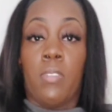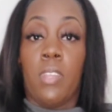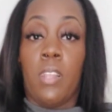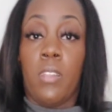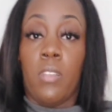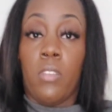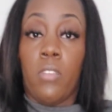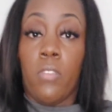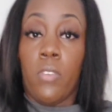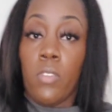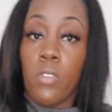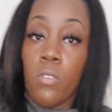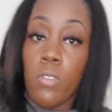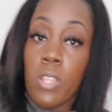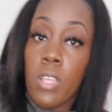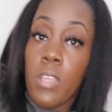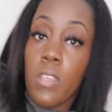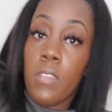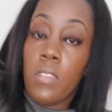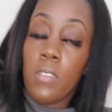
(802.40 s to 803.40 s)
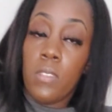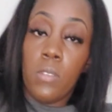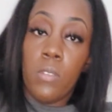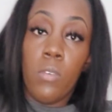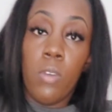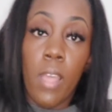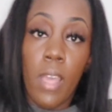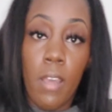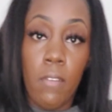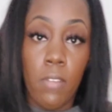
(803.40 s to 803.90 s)
So if you do this,
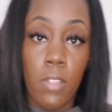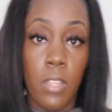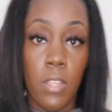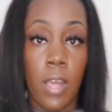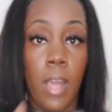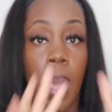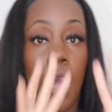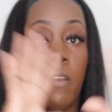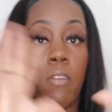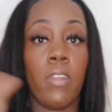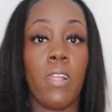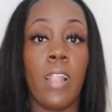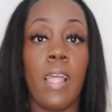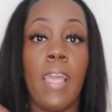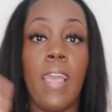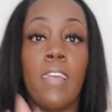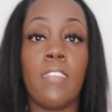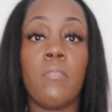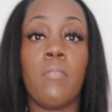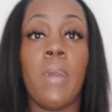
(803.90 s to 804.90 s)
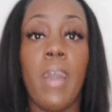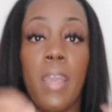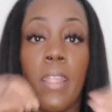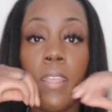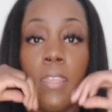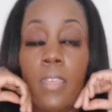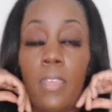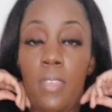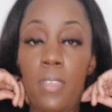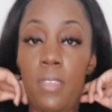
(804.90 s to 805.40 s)
you're gonna have a little hourglass
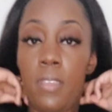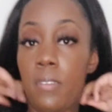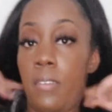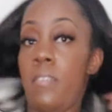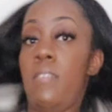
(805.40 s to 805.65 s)
body.